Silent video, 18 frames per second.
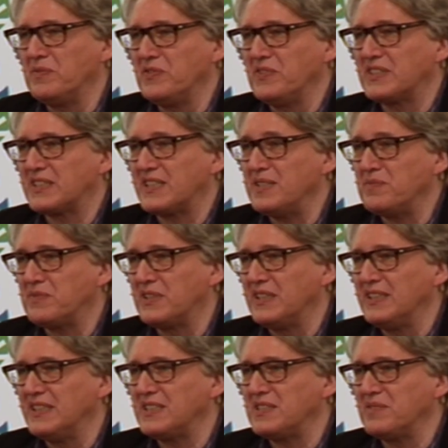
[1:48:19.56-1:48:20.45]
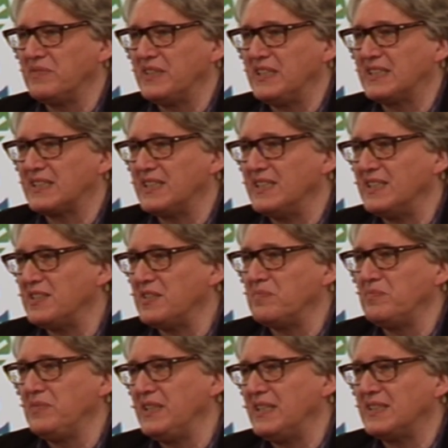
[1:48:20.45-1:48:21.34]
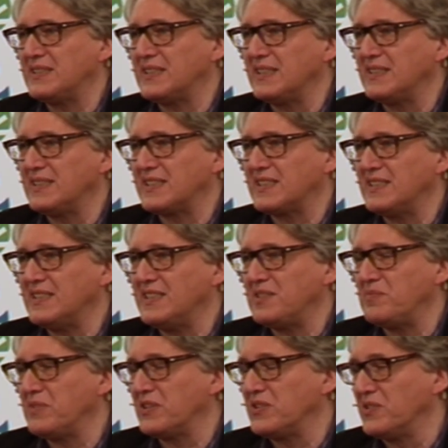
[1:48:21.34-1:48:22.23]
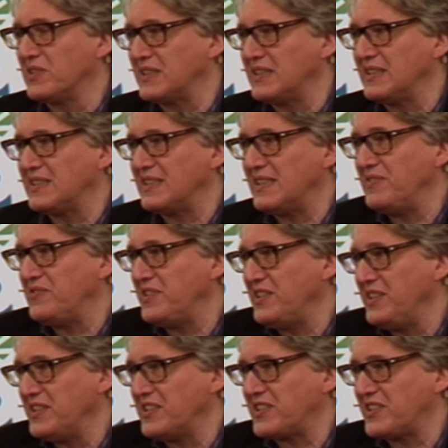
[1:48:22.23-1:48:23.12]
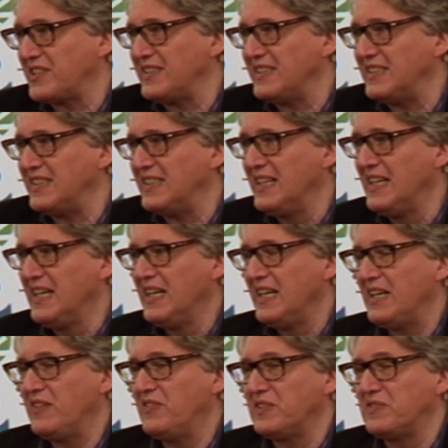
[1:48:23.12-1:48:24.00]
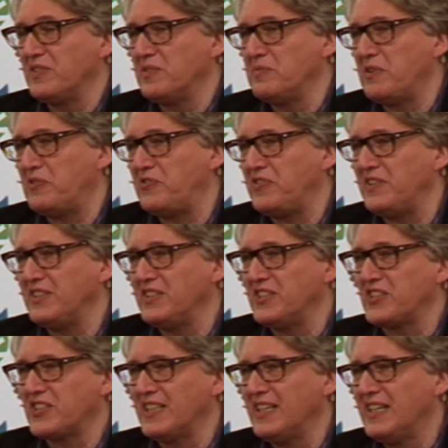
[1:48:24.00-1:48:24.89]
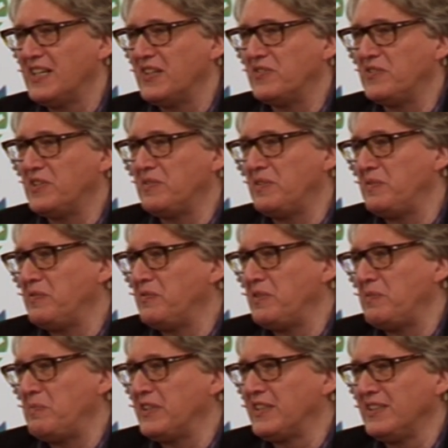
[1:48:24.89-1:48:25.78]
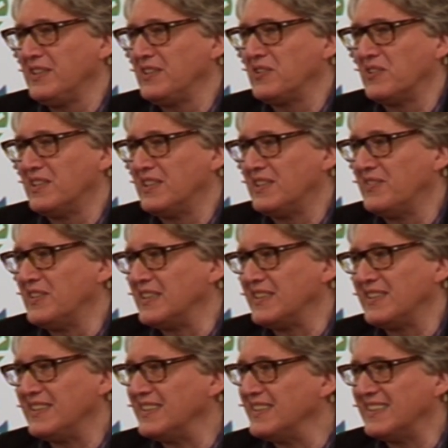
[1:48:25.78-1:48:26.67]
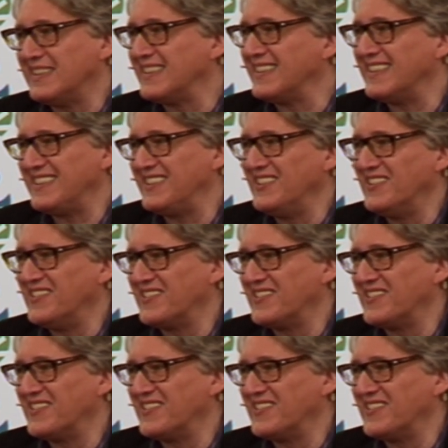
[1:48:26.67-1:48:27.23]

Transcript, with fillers: with capitalism, it cannot be aestheticized because it's unfinished. Yeah. If it will be finished, we begin to love it. Yeah, there's